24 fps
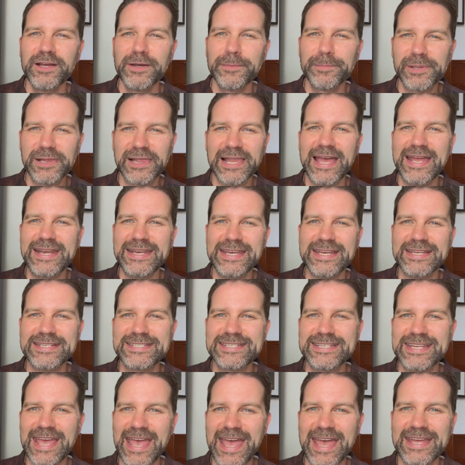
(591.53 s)

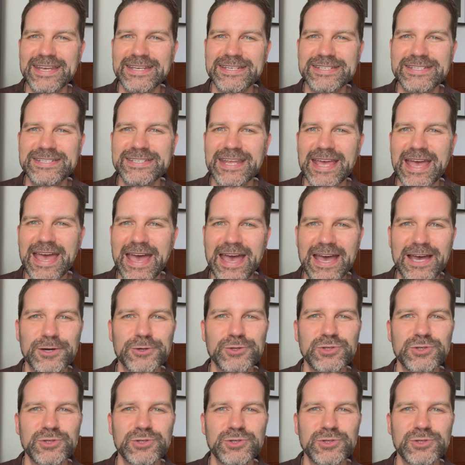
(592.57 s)
planet and how